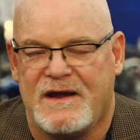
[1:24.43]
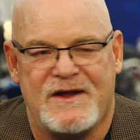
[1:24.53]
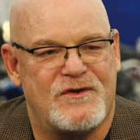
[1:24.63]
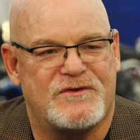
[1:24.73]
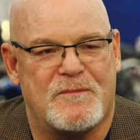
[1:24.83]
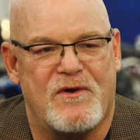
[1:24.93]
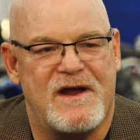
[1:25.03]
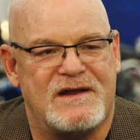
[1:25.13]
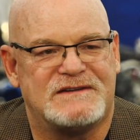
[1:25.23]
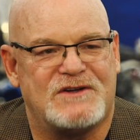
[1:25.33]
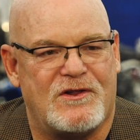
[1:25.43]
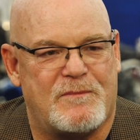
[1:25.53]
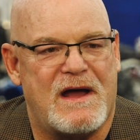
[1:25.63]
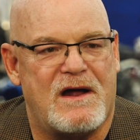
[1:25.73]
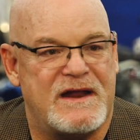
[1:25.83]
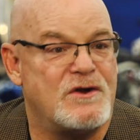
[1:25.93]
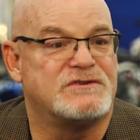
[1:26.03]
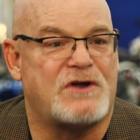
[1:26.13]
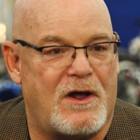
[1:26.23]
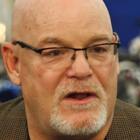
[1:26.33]
He knows what branding's all about. He
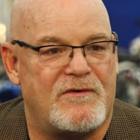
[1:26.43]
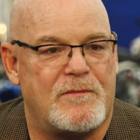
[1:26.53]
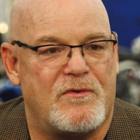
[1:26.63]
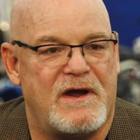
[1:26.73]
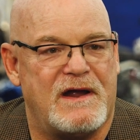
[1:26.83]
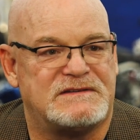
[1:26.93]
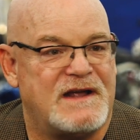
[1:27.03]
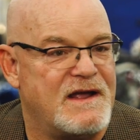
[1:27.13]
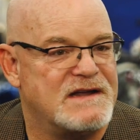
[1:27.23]
knows all of our brands.